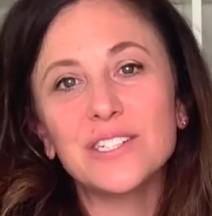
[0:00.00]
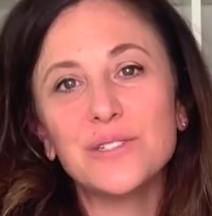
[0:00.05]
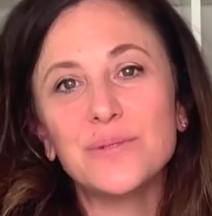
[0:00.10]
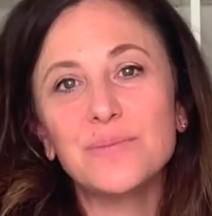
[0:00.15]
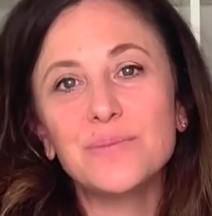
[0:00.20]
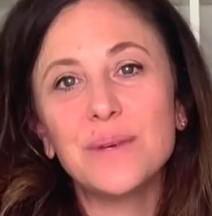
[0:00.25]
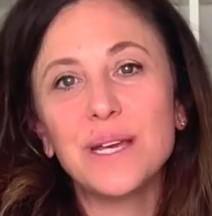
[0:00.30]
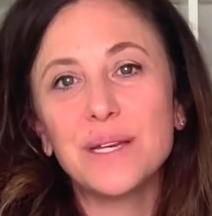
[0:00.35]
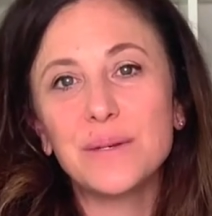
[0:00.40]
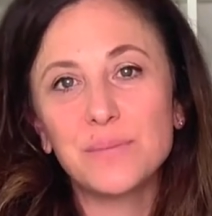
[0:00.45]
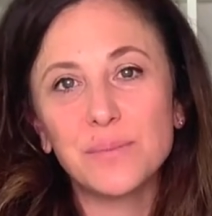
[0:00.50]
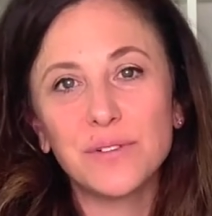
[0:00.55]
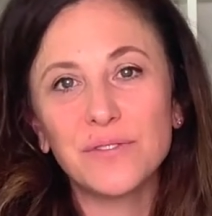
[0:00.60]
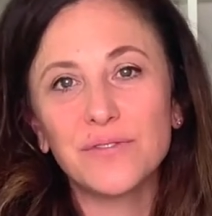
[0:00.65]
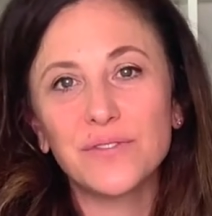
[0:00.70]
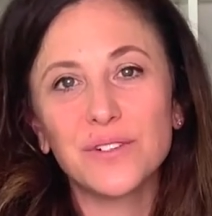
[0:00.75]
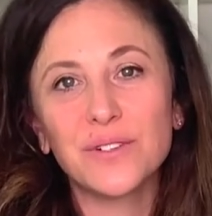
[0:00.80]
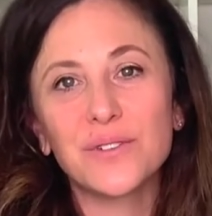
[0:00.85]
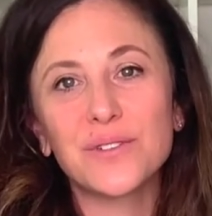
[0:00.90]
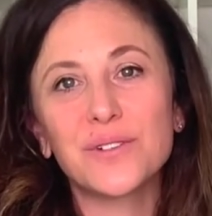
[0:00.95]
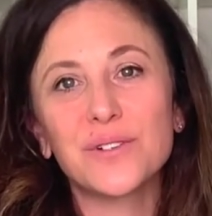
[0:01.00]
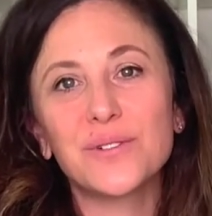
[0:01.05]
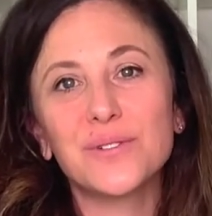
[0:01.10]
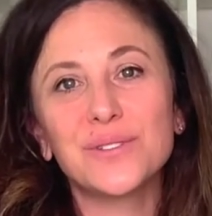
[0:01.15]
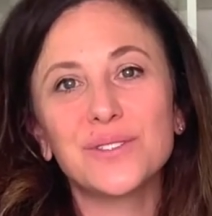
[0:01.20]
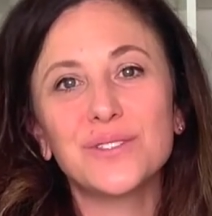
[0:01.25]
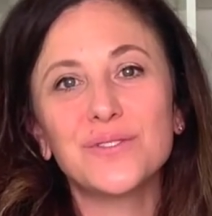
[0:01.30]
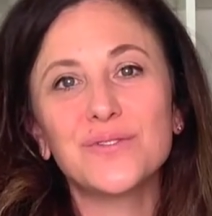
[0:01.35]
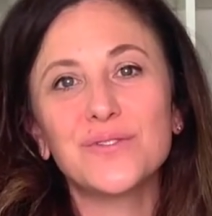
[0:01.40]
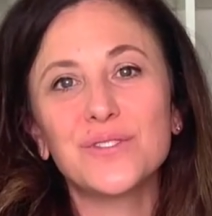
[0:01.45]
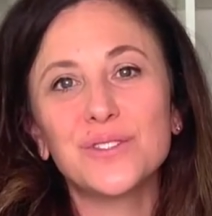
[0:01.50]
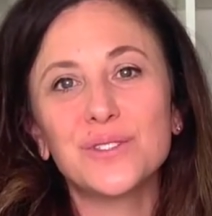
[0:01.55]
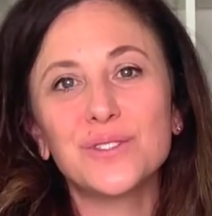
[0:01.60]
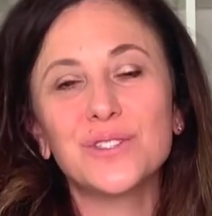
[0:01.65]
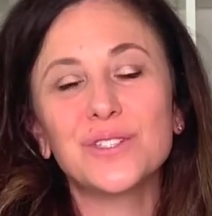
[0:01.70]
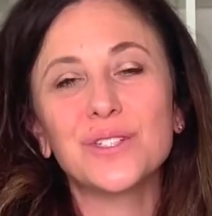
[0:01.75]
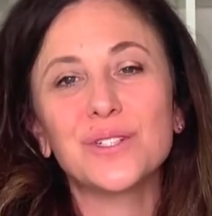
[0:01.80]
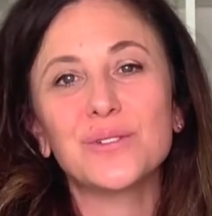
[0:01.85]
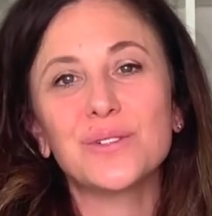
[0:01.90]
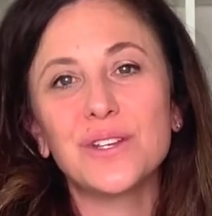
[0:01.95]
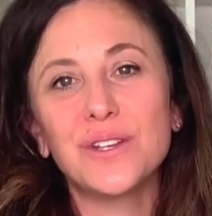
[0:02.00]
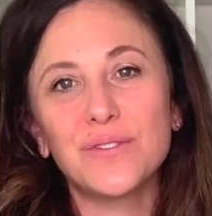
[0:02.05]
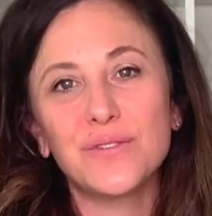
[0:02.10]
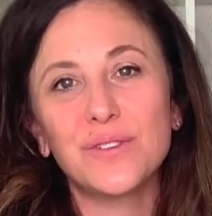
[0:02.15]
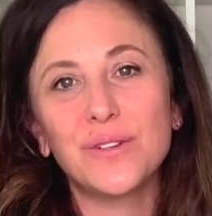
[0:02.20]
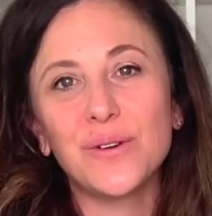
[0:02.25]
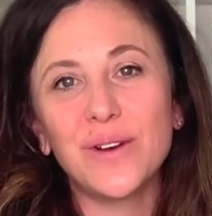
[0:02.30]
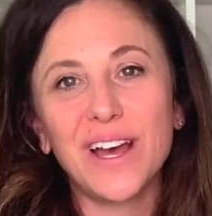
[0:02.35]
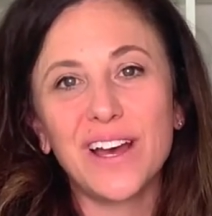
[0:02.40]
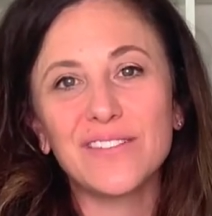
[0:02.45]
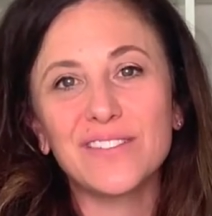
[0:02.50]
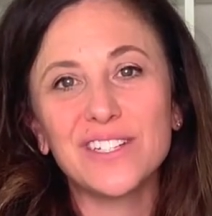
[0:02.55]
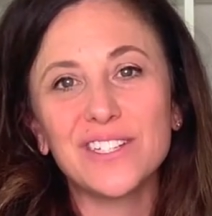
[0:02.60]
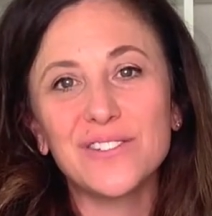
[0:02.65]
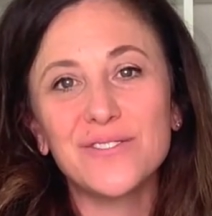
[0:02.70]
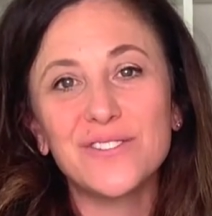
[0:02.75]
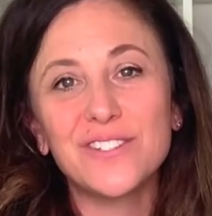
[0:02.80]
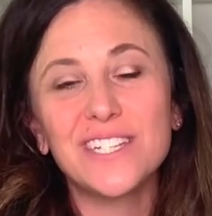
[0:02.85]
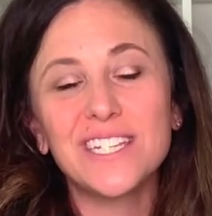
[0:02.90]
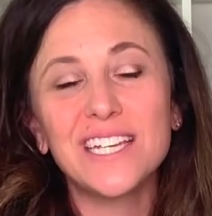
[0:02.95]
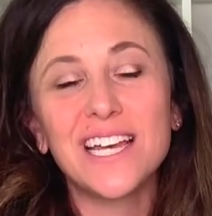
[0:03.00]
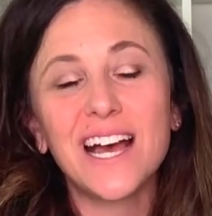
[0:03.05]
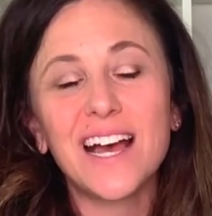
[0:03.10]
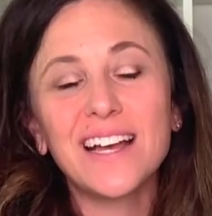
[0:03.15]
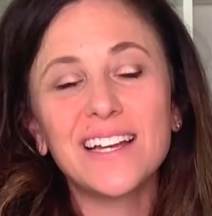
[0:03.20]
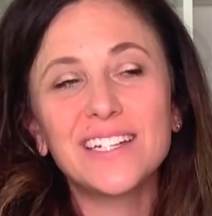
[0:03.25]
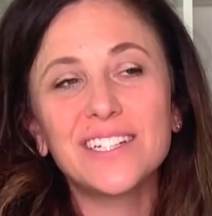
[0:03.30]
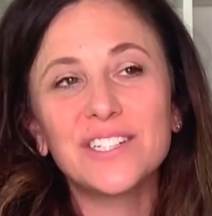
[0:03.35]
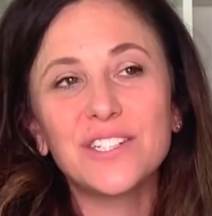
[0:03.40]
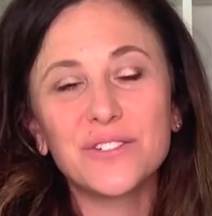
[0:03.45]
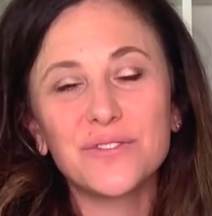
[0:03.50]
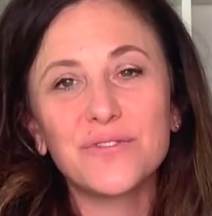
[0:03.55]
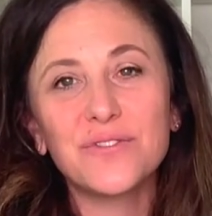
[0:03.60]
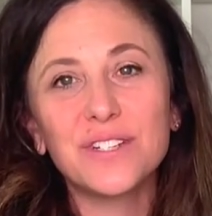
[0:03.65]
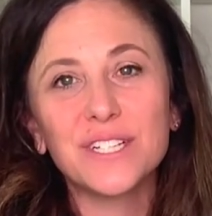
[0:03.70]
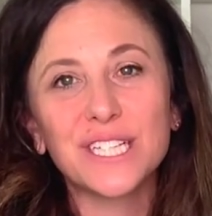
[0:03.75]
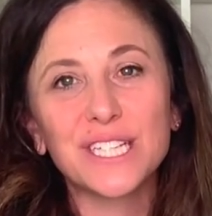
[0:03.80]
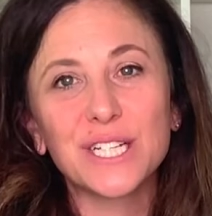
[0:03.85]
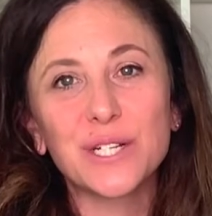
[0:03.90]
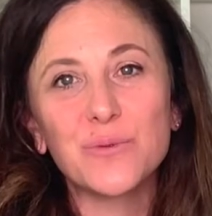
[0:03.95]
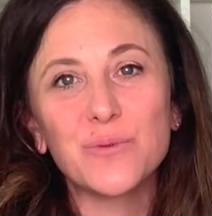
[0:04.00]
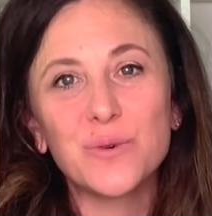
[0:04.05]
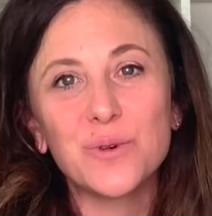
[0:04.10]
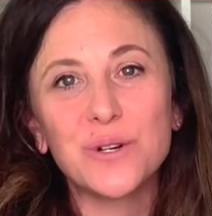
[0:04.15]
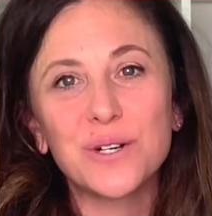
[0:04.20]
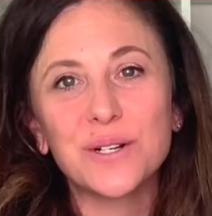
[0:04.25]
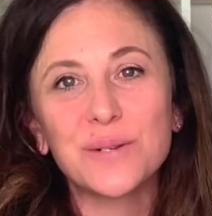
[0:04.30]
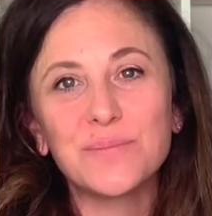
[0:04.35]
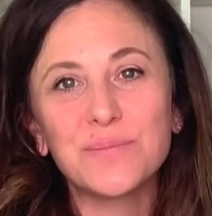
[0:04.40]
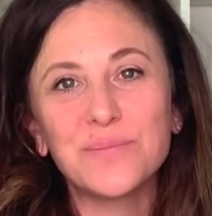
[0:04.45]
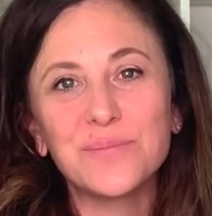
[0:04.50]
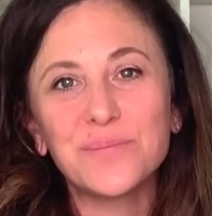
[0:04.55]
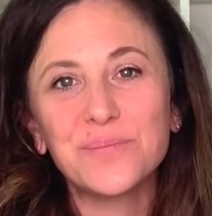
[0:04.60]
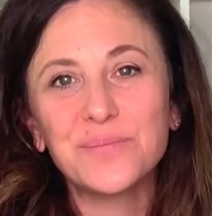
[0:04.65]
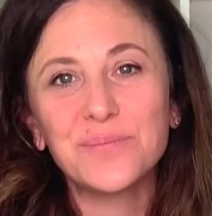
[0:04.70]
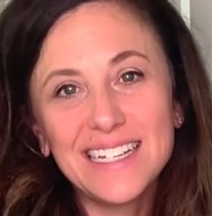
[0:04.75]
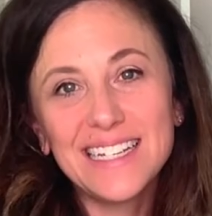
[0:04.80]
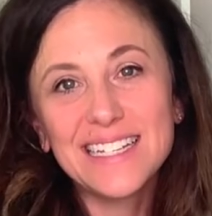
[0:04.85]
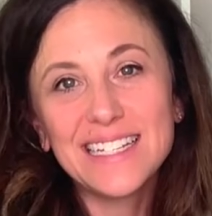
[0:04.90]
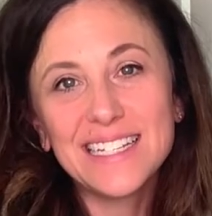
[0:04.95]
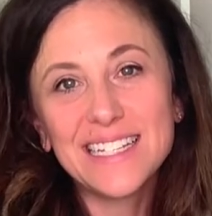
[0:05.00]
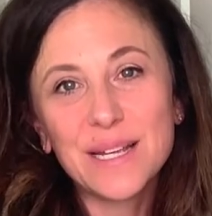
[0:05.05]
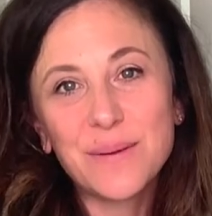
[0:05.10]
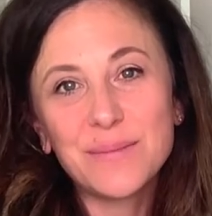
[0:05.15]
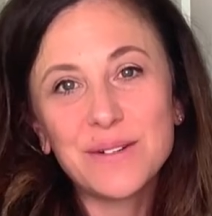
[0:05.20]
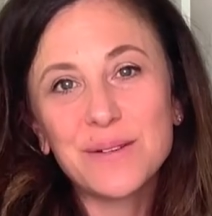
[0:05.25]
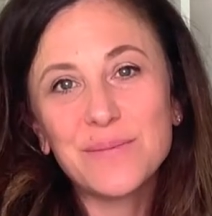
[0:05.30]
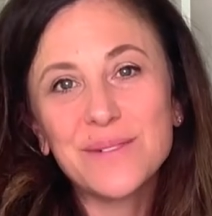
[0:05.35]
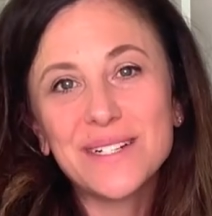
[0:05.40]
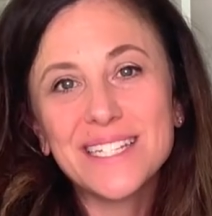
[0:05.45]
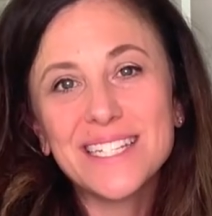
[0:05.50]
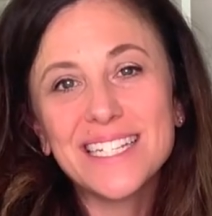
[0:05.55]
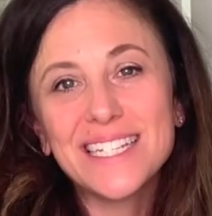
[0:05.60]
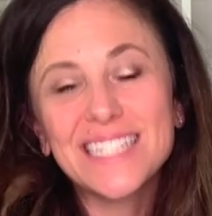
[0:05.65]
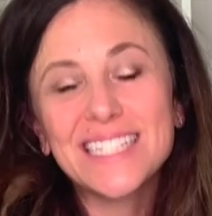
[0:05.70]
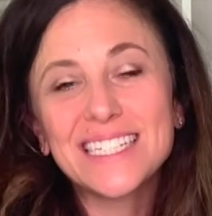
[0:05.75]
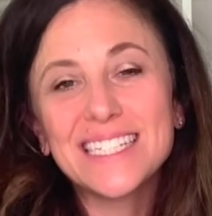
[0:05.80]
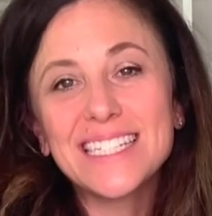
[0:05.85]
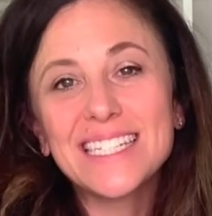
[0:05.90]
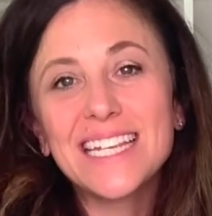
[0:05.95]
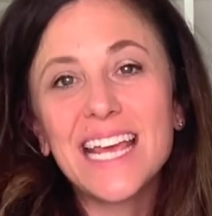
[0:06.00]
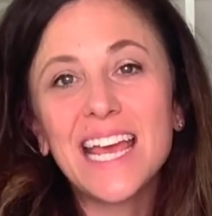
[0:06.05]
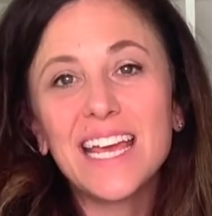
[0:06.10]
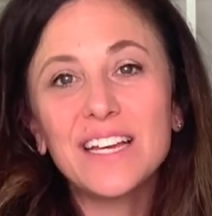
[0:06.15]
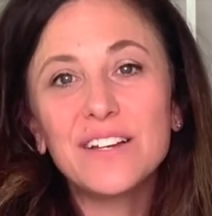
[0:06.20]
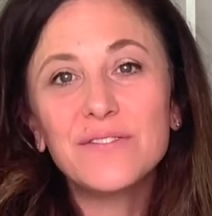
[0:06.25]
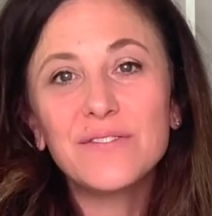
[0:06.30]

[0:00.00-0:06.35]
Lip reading: You may prefer the cold infusion if you have a UTI and you're feeling warm. Step number 6, take